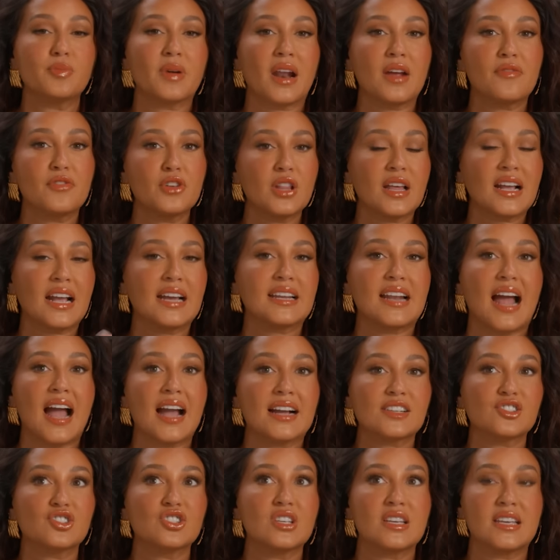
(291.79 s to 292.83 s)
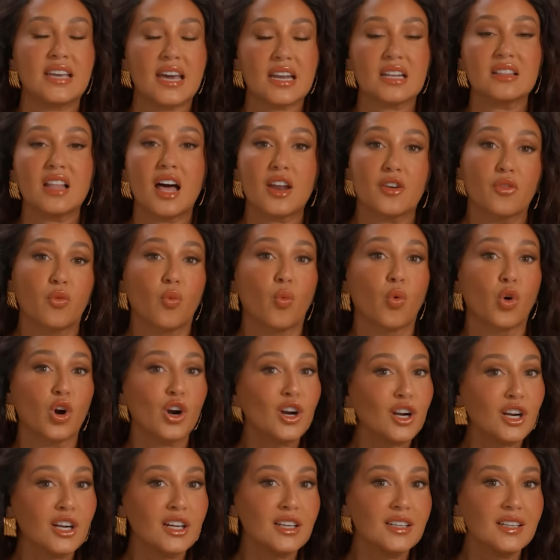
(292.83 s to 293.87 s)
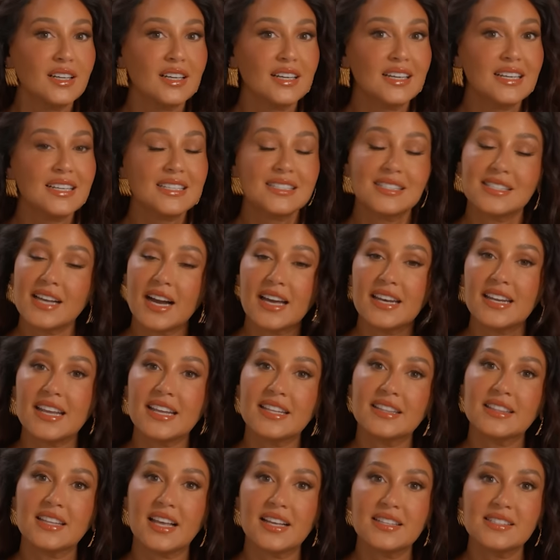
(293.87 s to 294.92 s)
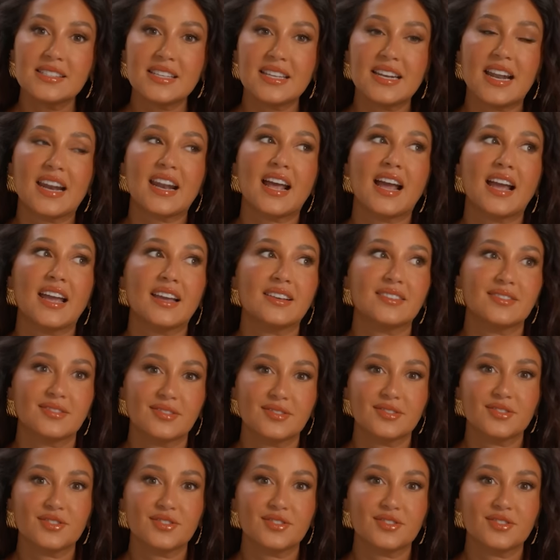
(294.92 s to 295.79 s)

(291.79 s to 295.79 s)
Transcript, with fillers: but I feel like I could actually get a lot of work done in London, and I